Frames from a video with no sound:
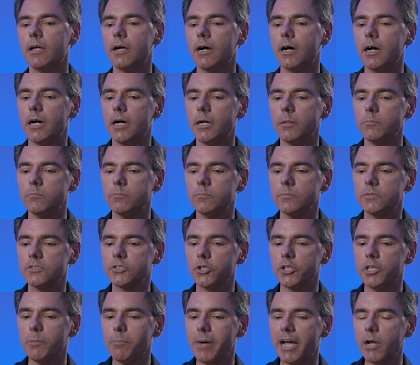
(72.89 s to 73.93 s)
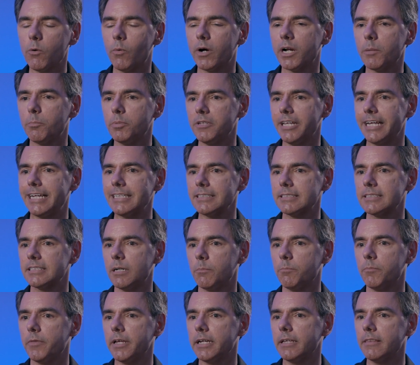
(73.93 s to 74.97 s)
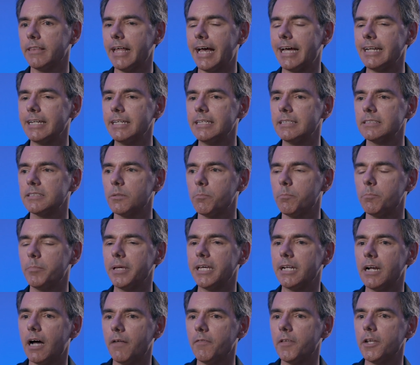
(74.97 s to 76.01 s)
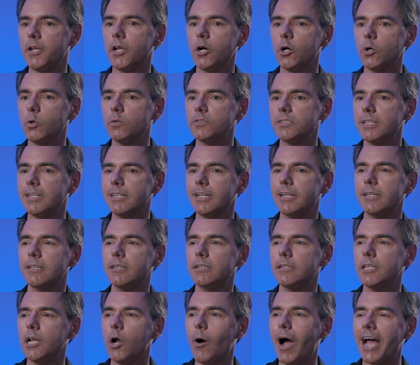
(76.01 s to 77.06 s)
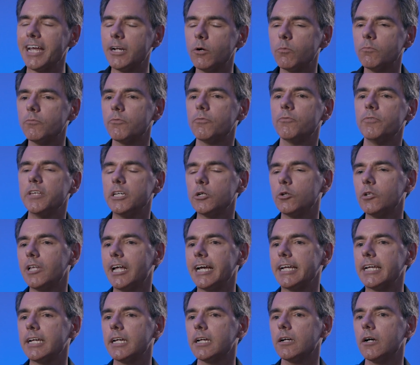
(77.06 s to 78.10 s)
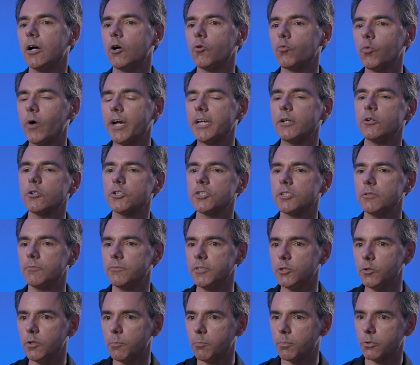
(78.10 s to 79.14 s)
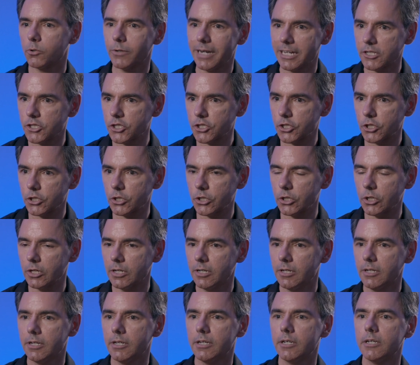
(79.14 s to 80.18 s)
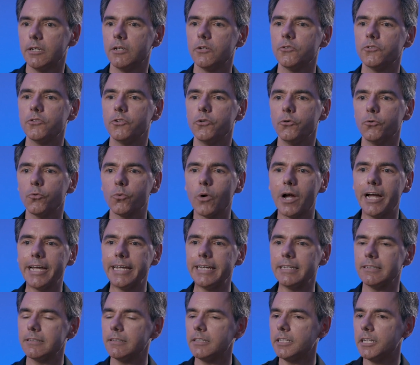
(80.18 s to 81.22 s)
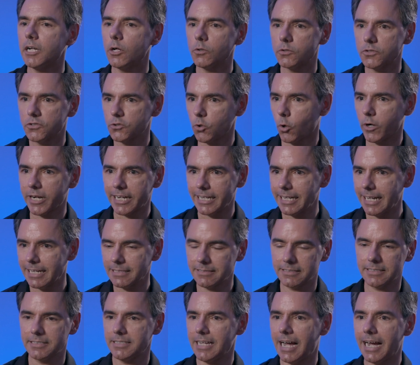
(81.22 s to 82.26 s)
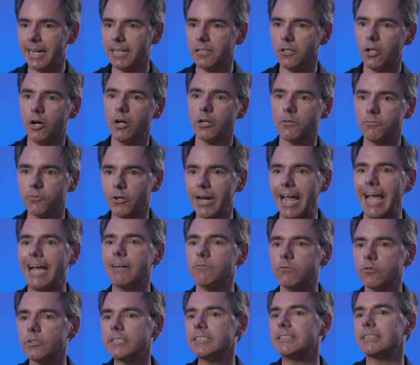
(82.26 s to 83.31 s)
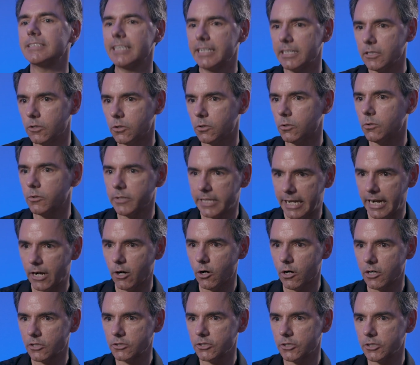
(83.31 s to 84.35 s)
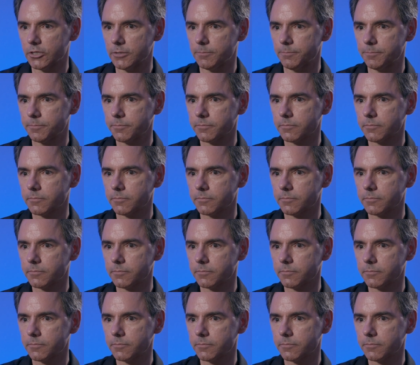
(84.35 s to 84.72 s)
Um, so you might want to plant something that is a bit on the nose. It, you know, I don't feel like a writer should feel the pressure to write, you know, Sorkin-esque dialogue for every single character.